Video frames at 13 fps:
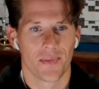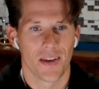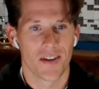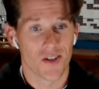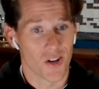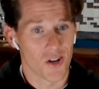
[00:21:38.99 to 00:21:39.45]

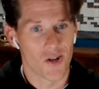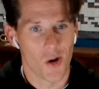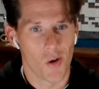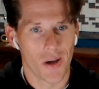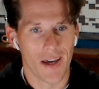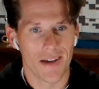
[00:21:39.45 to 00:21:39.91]
is going to
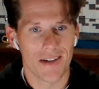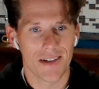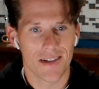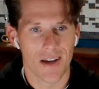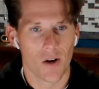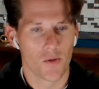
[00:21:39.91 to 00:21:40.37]
showcase
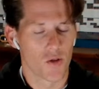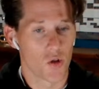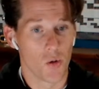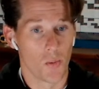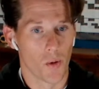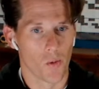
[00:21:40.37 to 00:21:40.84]
itself
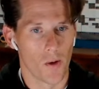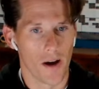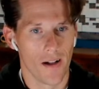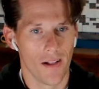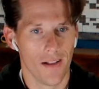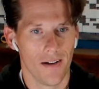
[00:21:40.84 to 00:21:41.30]
super
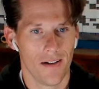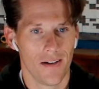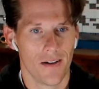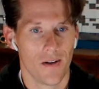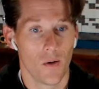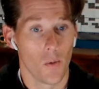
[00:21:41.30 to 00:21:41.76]
well
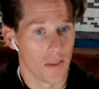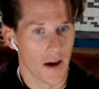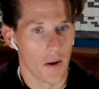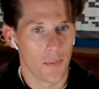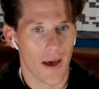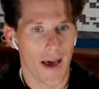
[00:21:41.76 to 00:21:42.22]

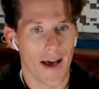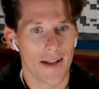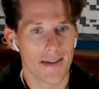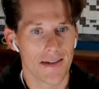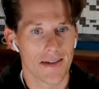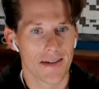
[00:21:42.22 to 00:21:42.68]
without
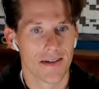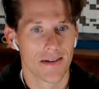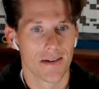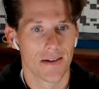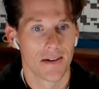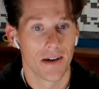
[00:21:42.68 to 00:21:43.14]
pads
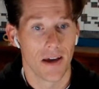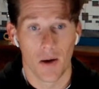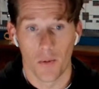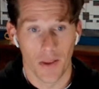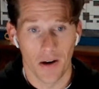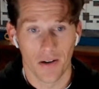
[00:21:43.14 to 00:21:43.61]

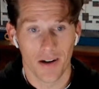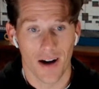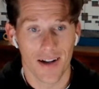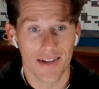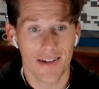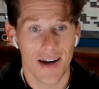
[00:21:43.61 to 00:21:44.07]
and without
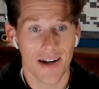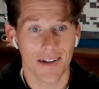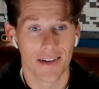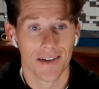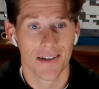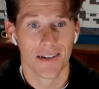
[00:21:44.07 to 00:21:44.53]

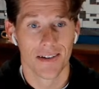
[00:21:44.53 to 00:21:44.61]
contact?